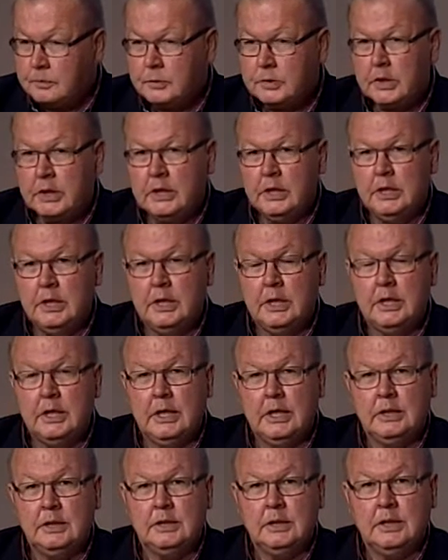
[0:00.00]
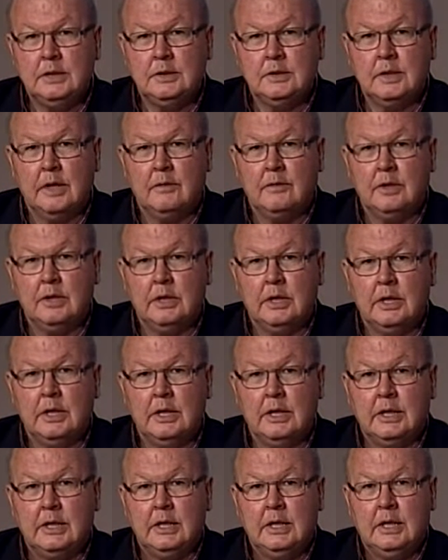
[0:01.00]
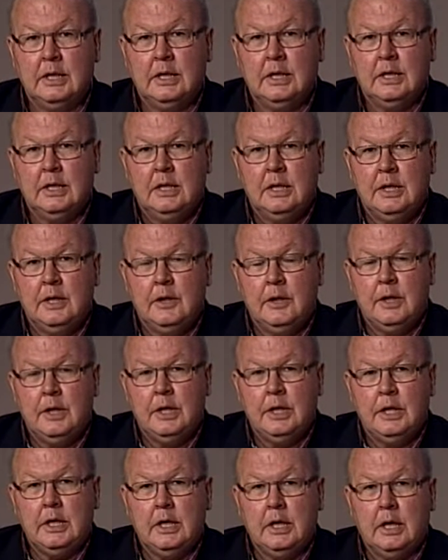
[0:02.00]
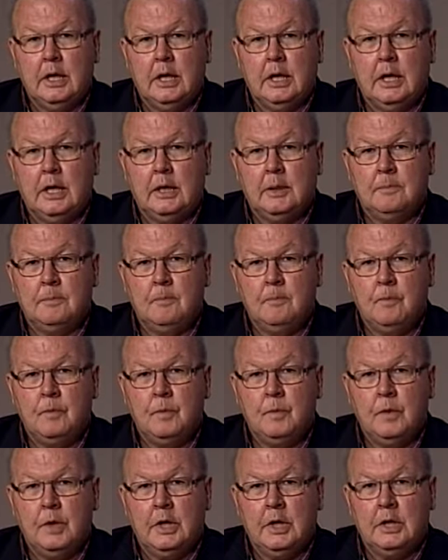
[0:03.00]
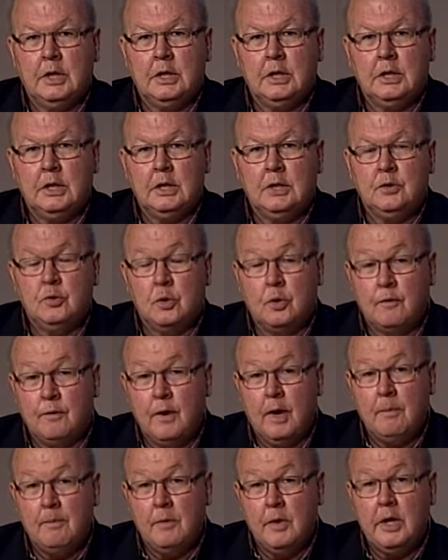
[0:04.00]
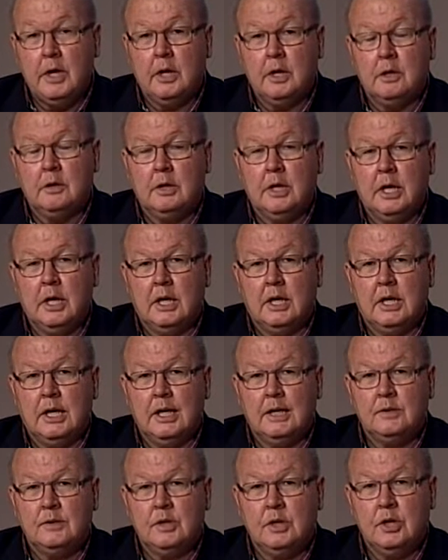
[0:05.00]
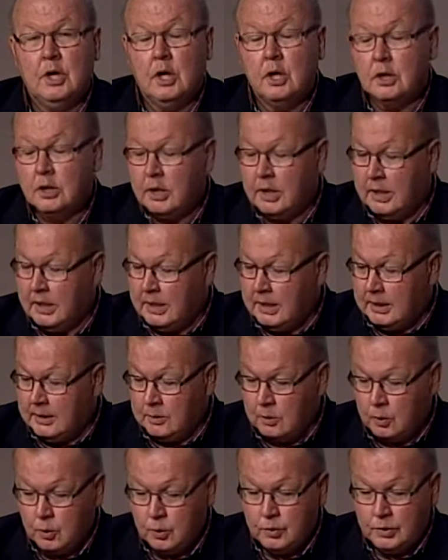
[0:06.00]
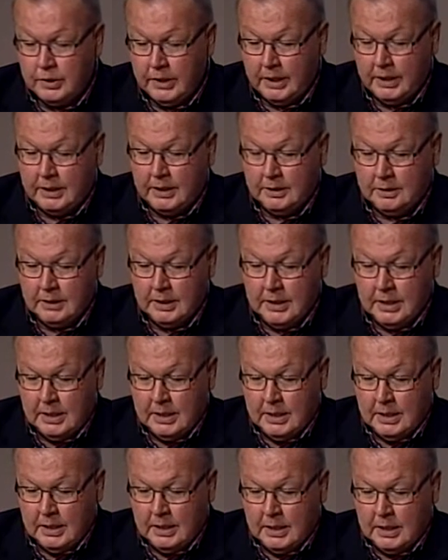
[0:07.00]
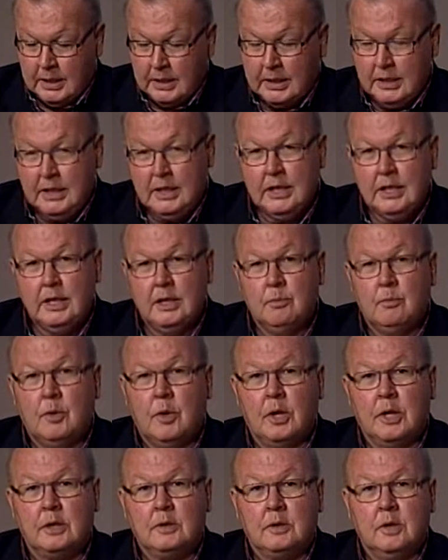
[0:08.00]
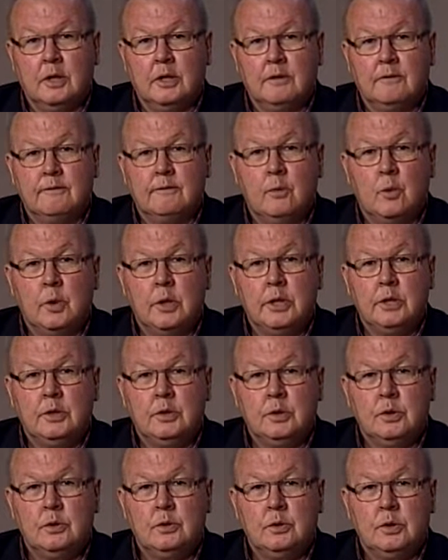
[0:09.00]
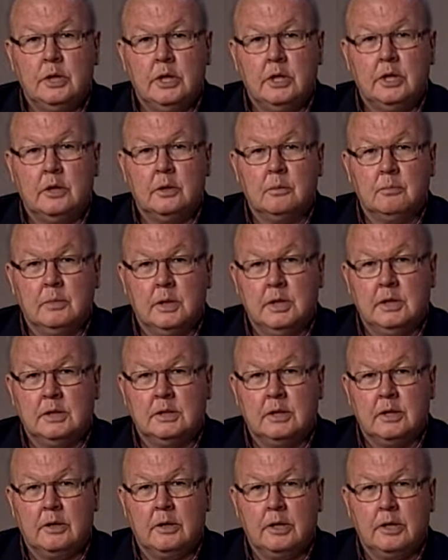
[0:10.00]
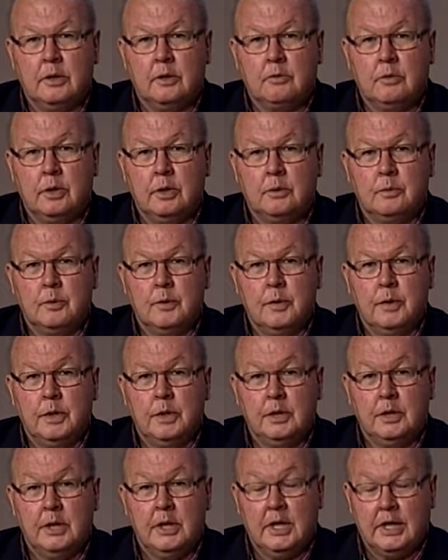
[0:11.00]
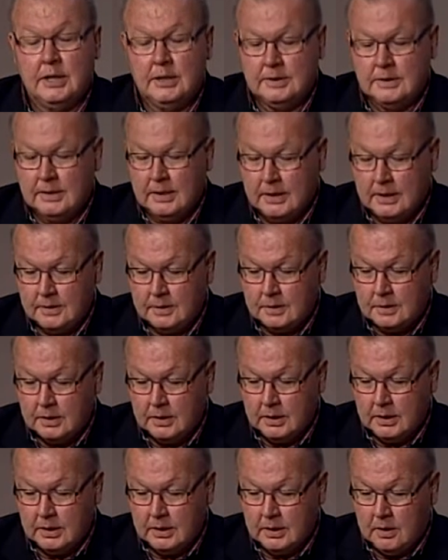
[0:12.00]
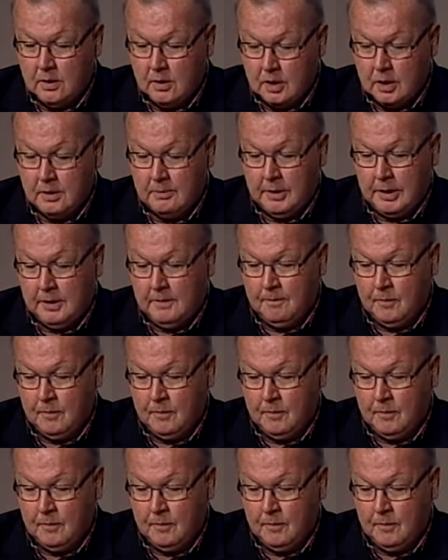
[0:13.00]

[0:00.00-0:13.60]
in 1879. Uh, the um, uh, from there, uh, as a young uh, lieutenant, uh, he embarked on a 42 year military career with the United States uh, Army.